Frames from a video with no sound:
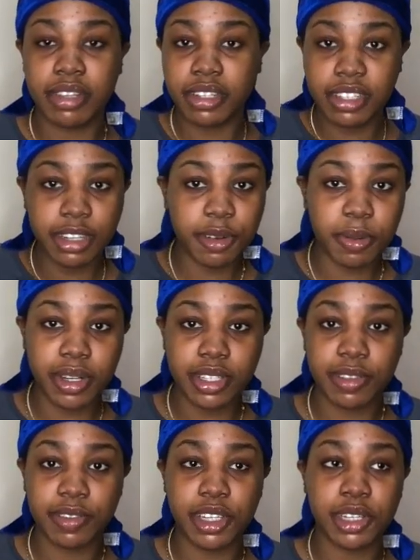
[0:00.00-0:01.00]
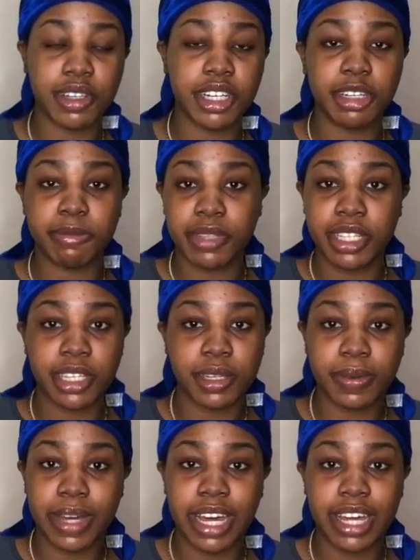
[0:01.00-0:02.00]
different parts of Europe, the
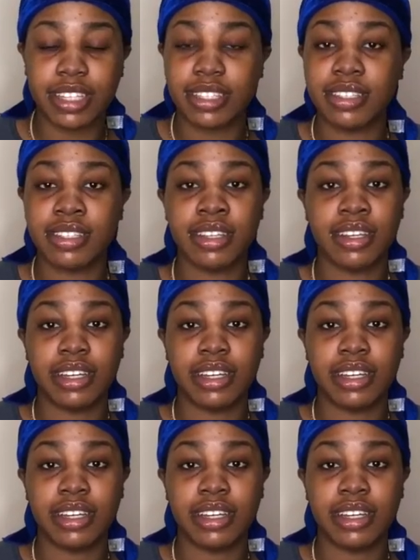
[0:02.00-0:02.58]
US,